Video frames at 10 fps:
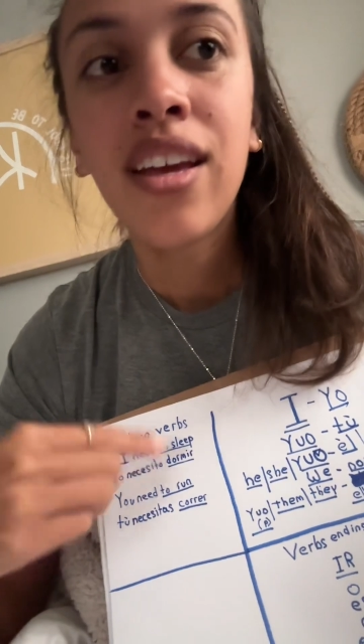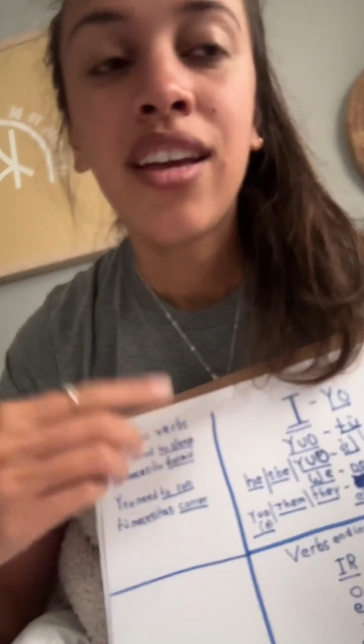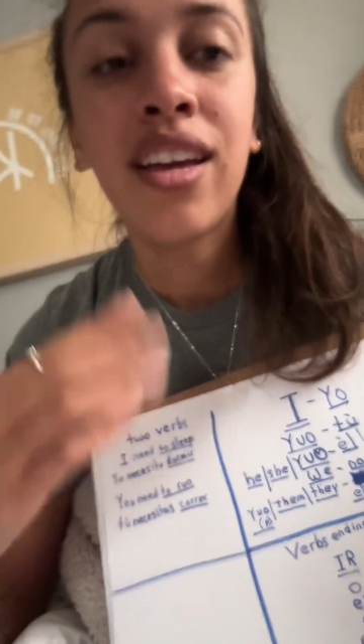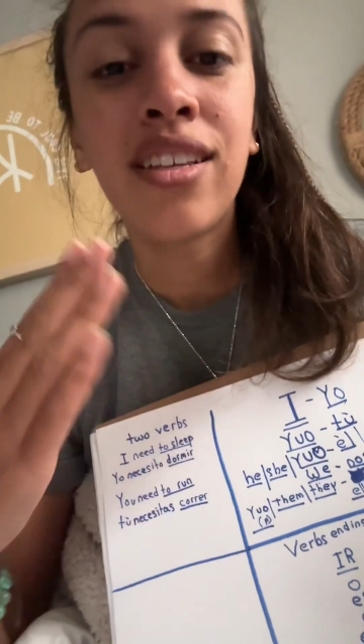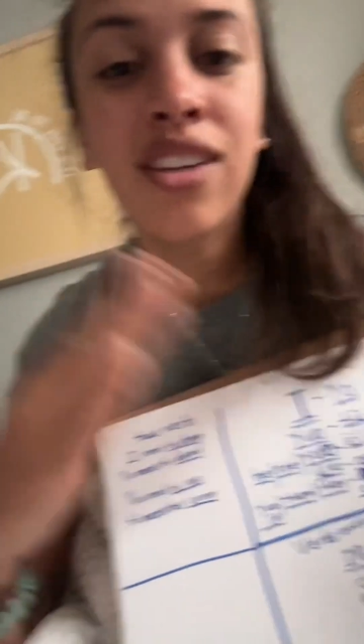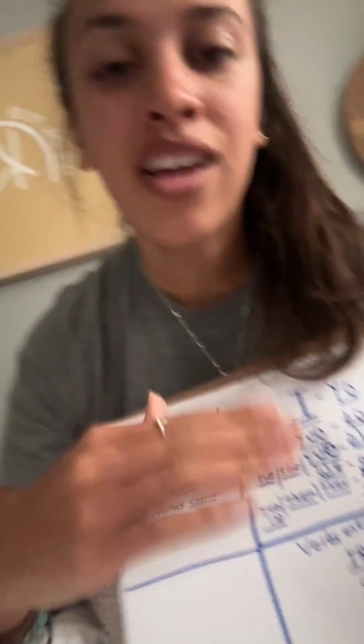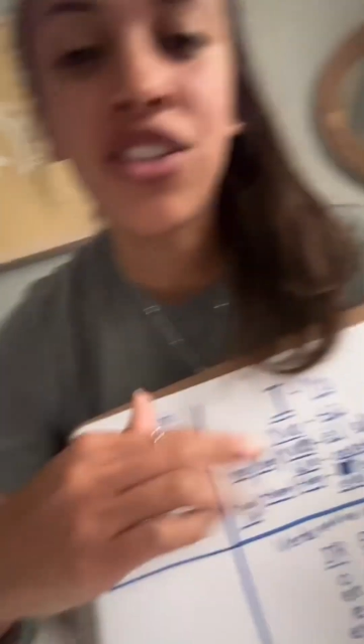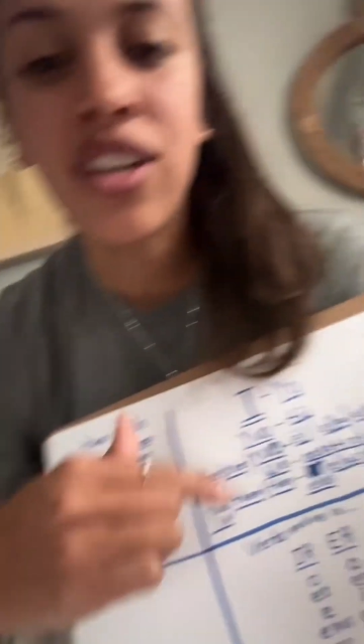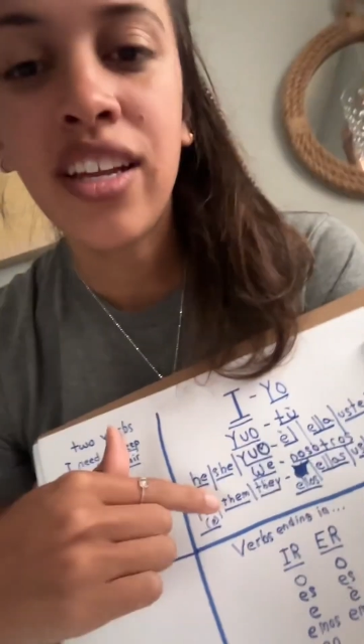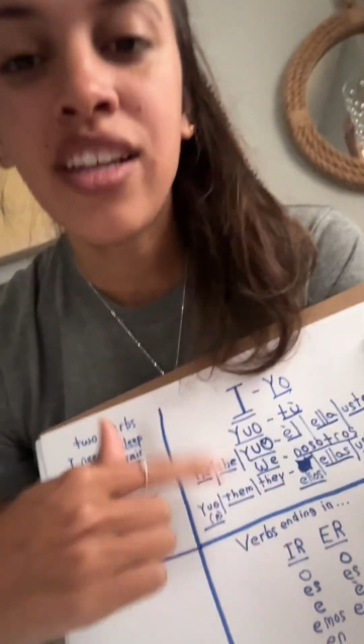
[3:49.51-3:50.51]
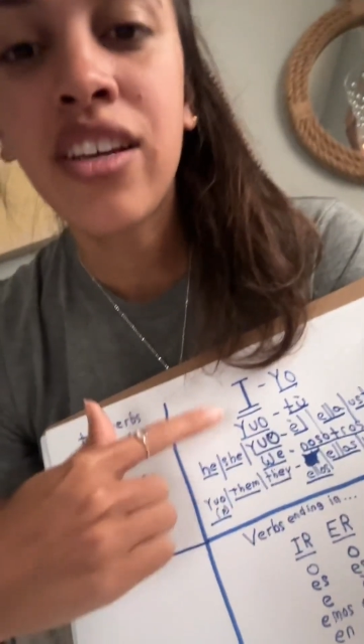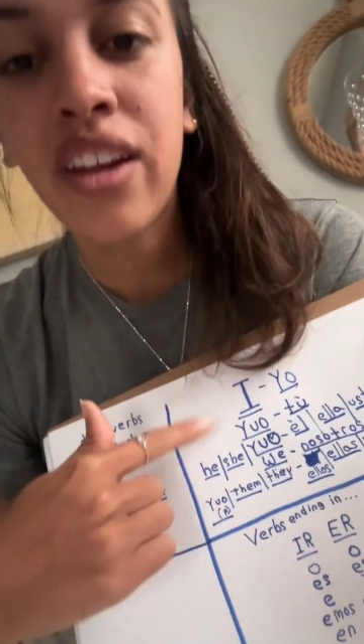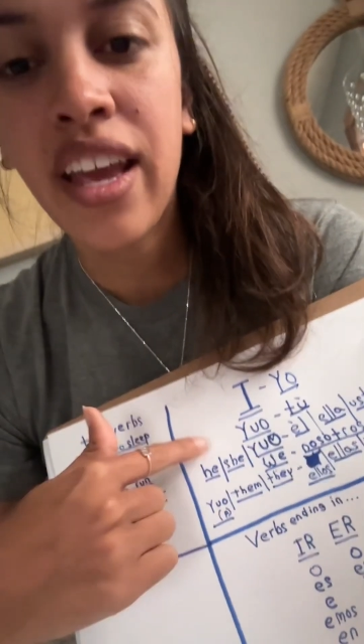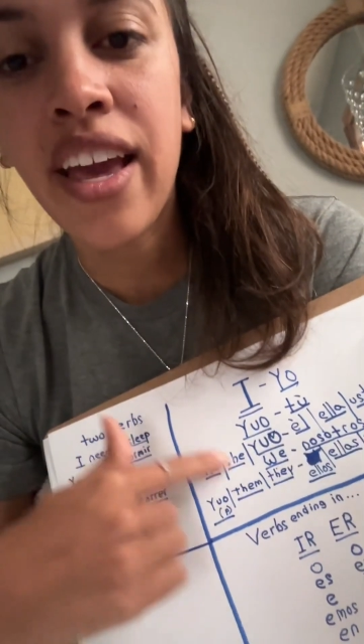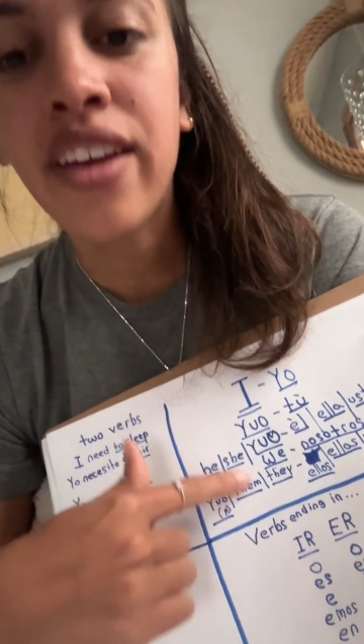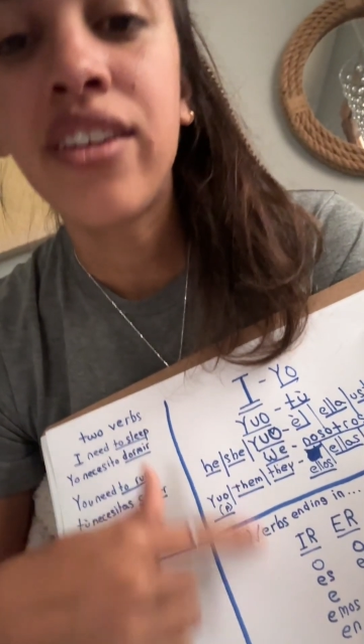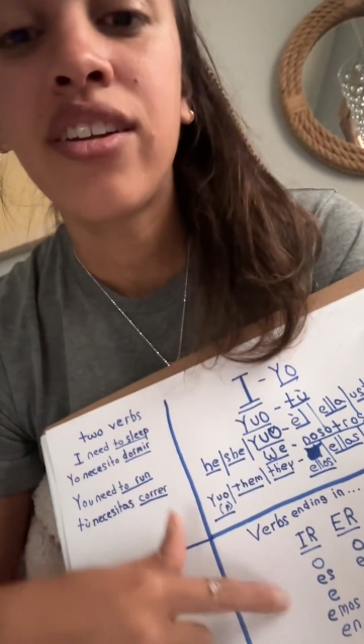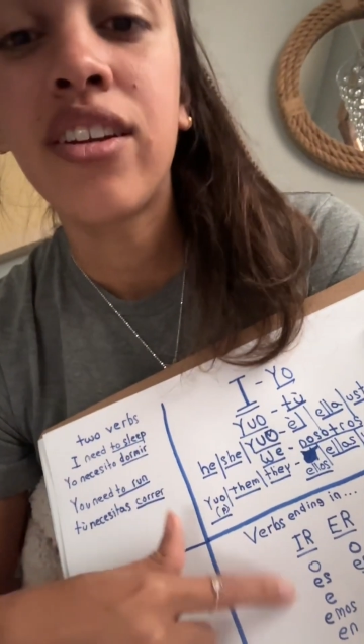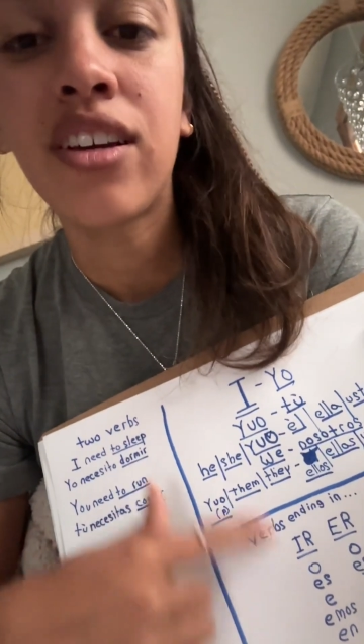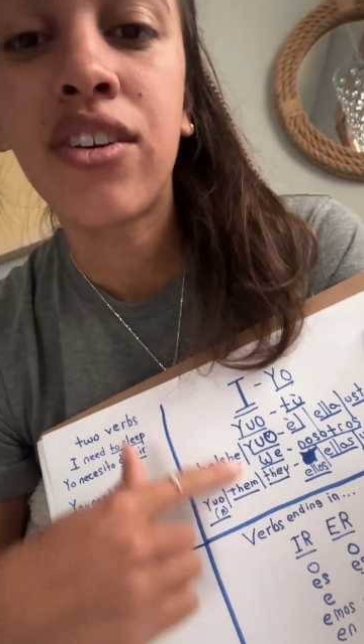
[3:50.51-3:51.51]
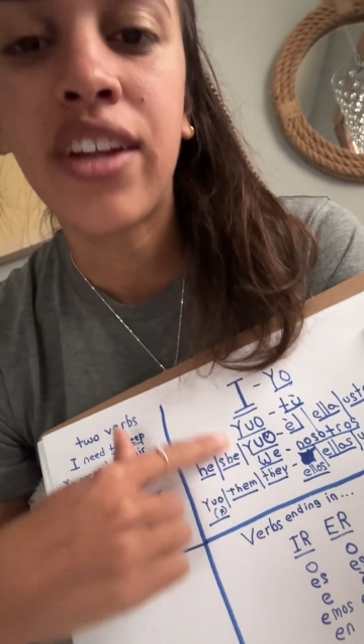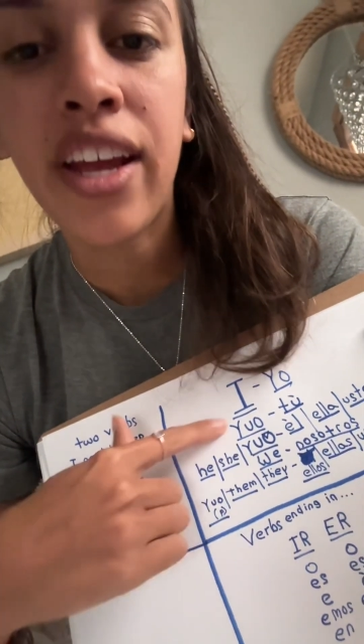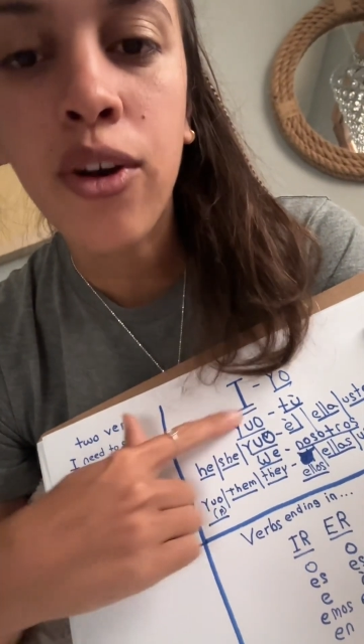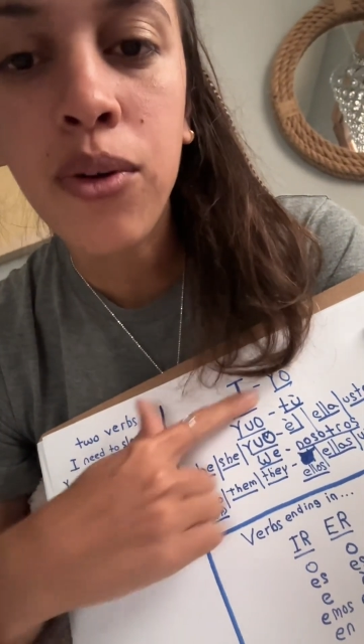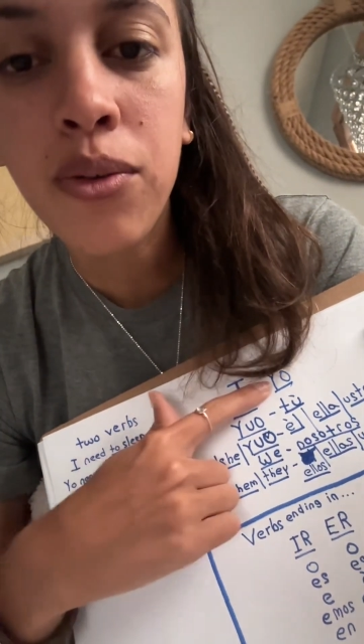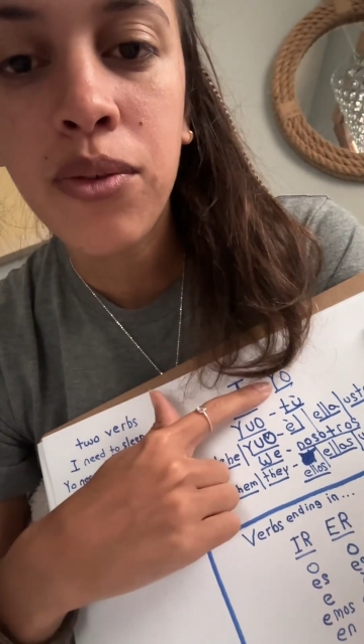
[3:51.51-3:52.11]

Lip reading: is conjugated, creer, creo,